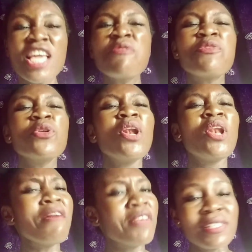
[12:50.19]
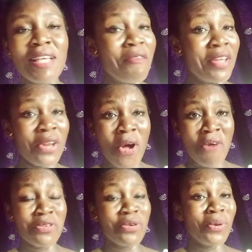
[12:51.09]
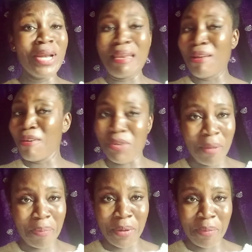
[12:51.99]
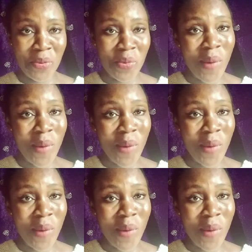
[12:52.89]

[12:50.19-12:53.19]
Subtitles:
if you love yourself enough, you will love other people.